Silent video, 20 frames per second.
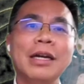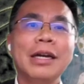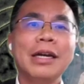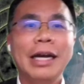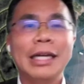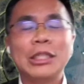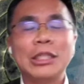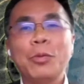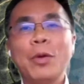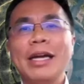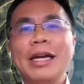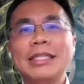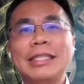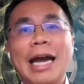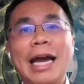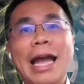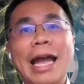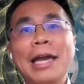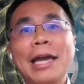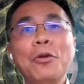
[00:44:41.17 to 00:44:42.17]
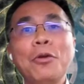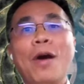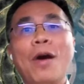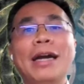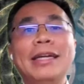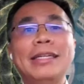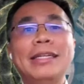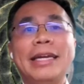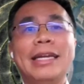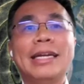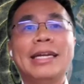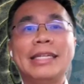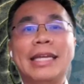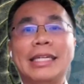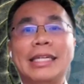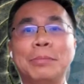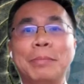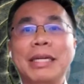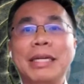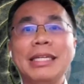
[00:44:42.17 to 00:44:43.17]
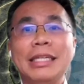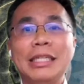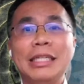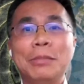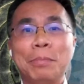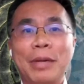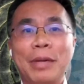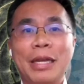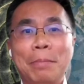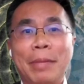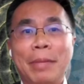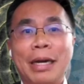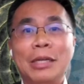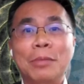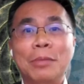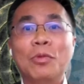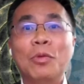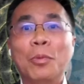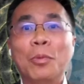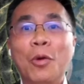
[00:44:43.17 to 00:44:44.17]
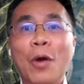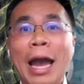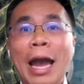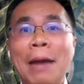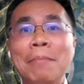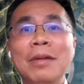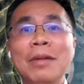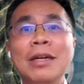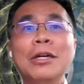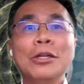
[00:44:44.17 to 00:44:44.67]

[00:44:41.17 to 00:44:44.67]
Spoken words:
as well as the NOI data that's being displayed by the Moomoo app,